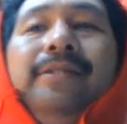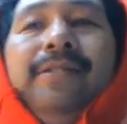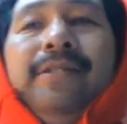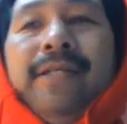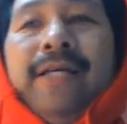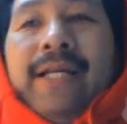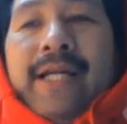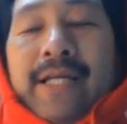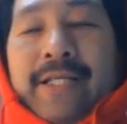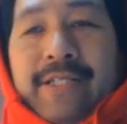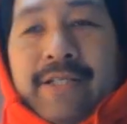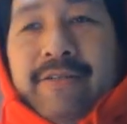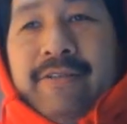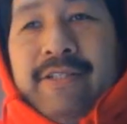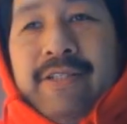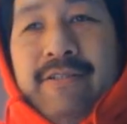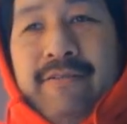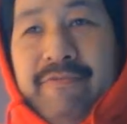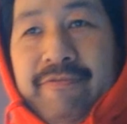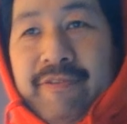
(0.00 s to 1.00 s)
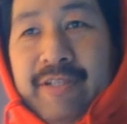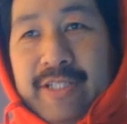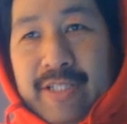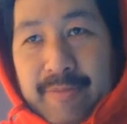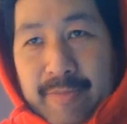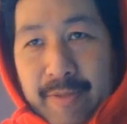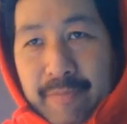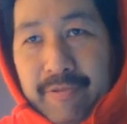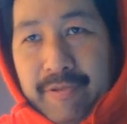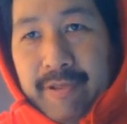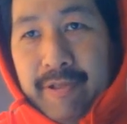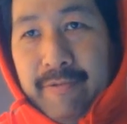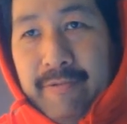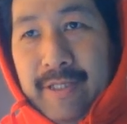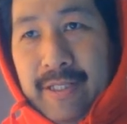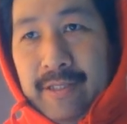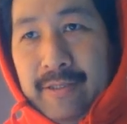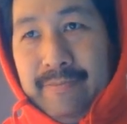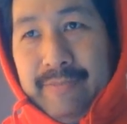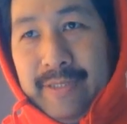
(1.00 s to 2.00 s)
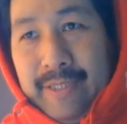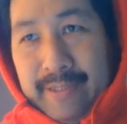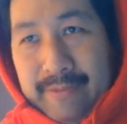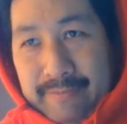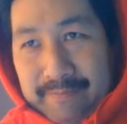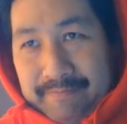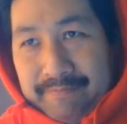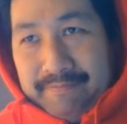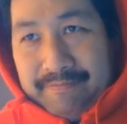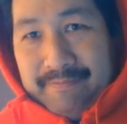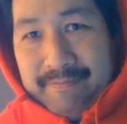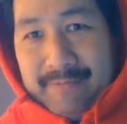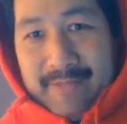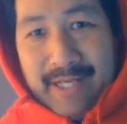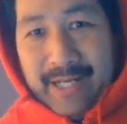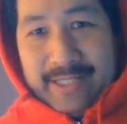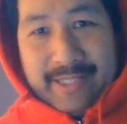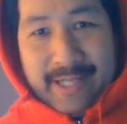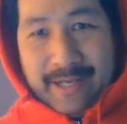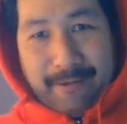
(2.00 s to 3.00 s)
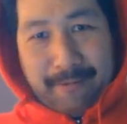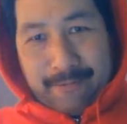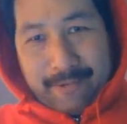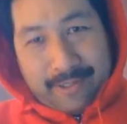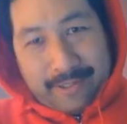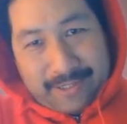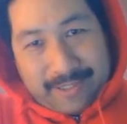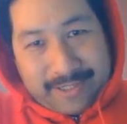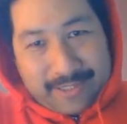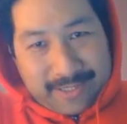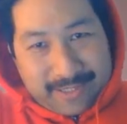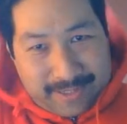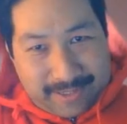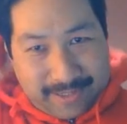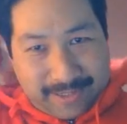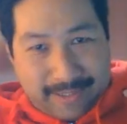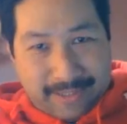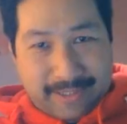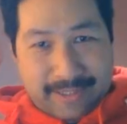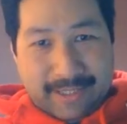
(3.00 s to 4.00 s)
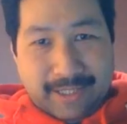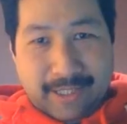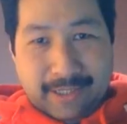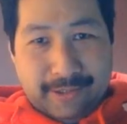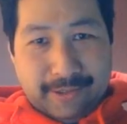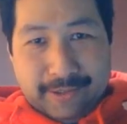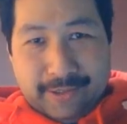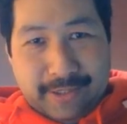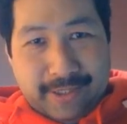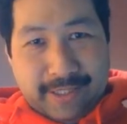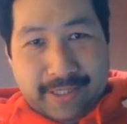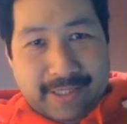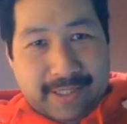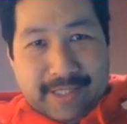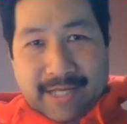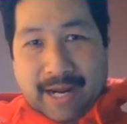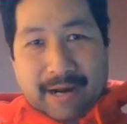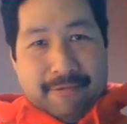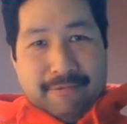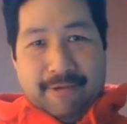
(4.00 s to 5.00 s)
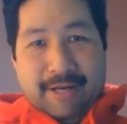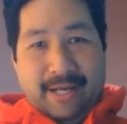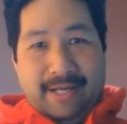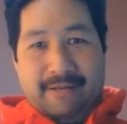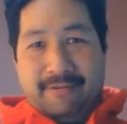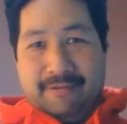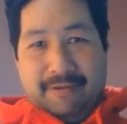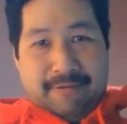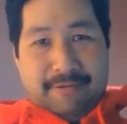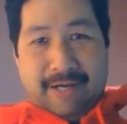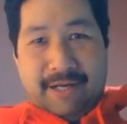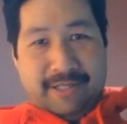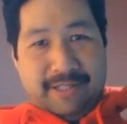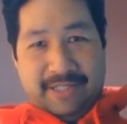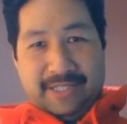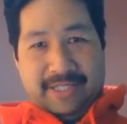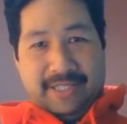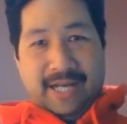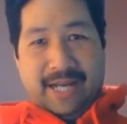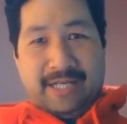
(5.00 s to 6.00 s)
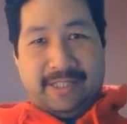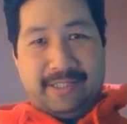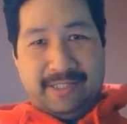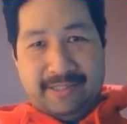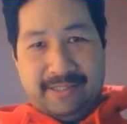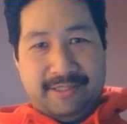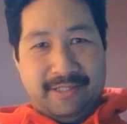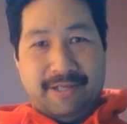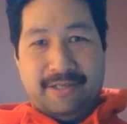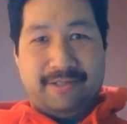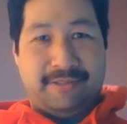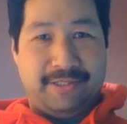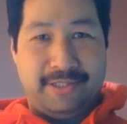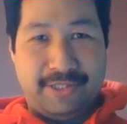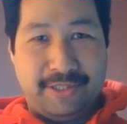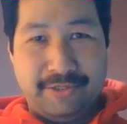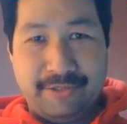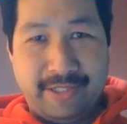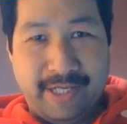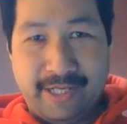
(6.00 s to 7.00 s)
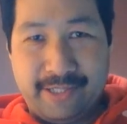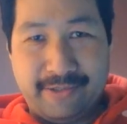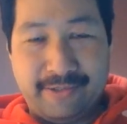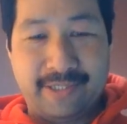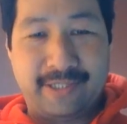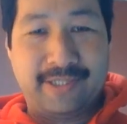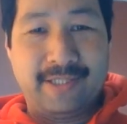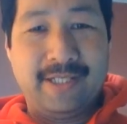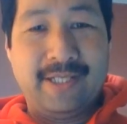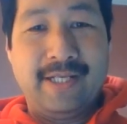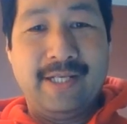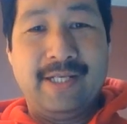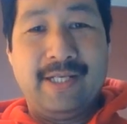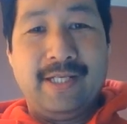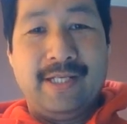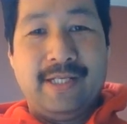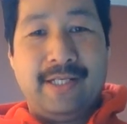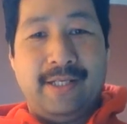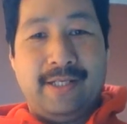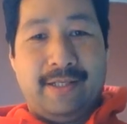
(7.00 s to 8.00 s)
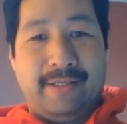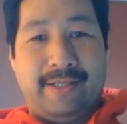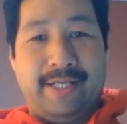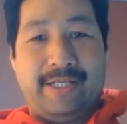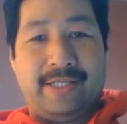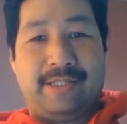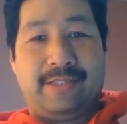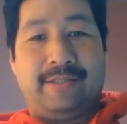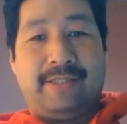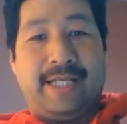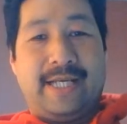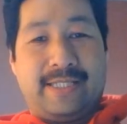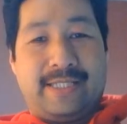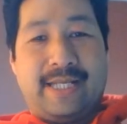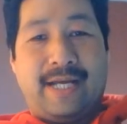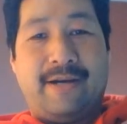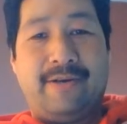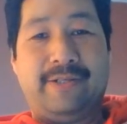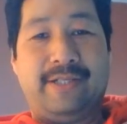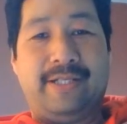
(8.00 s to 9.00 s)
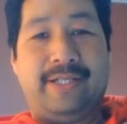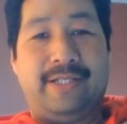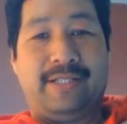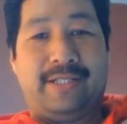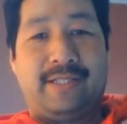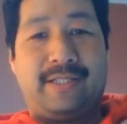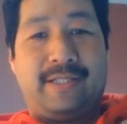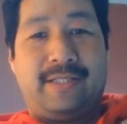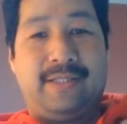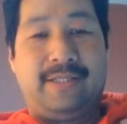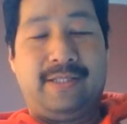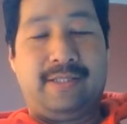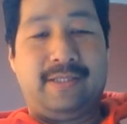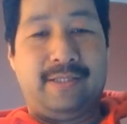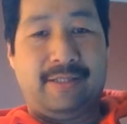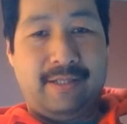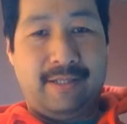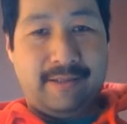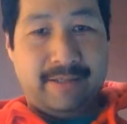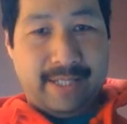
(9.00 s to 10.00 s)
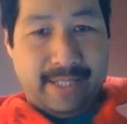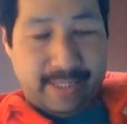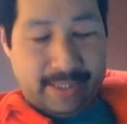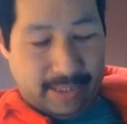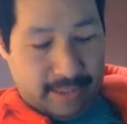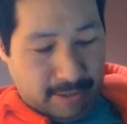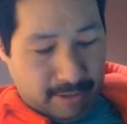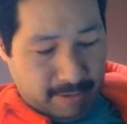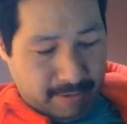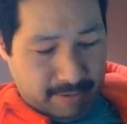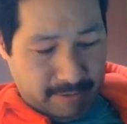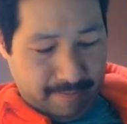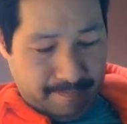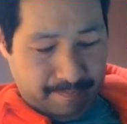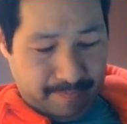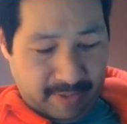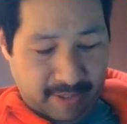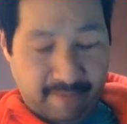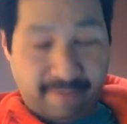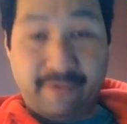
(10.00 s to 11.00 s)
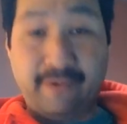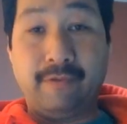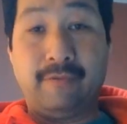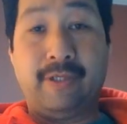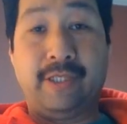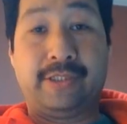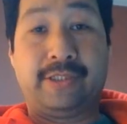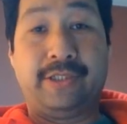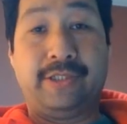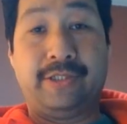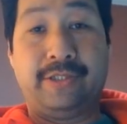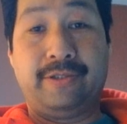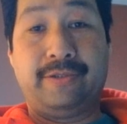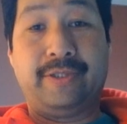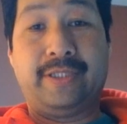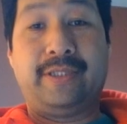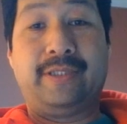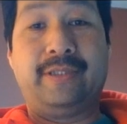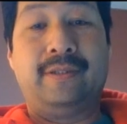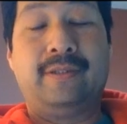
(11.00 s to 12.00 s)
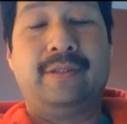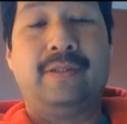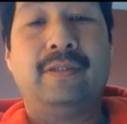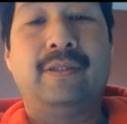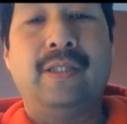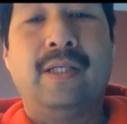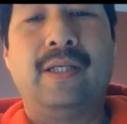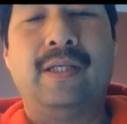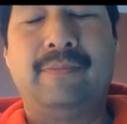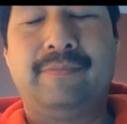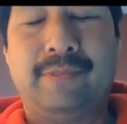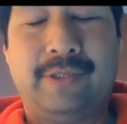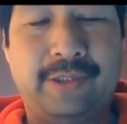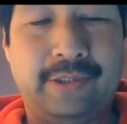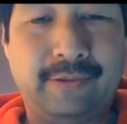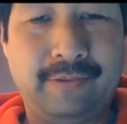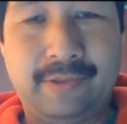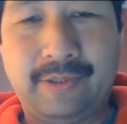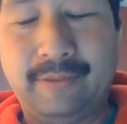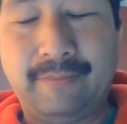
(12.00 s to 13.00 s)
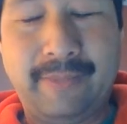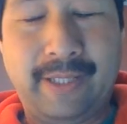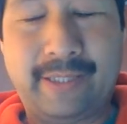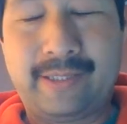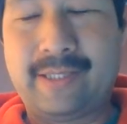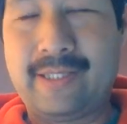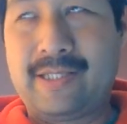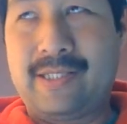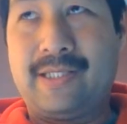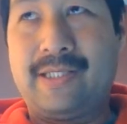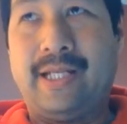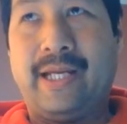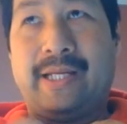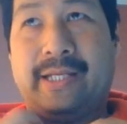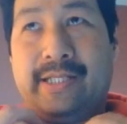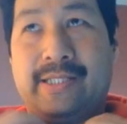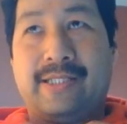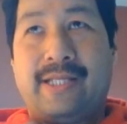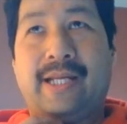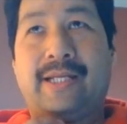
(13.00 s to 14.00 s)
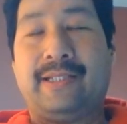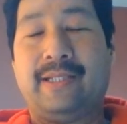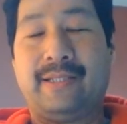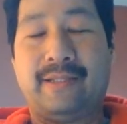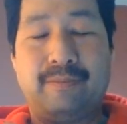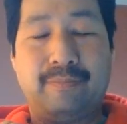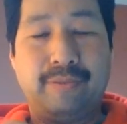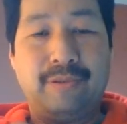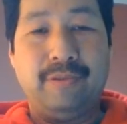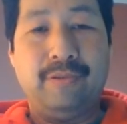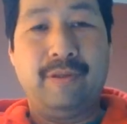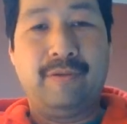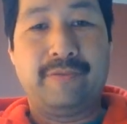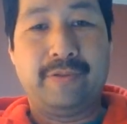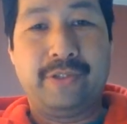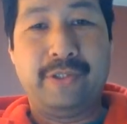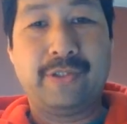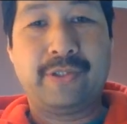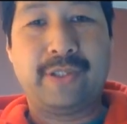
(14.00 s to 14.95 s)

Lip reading: That actually fits me pretty well, but I can't wear this color hoodie, not red, around in Stockton. No, it's too dangerous. All right, so that's how it is. All right, so if you want to do it, to make this exactly like a pullover, you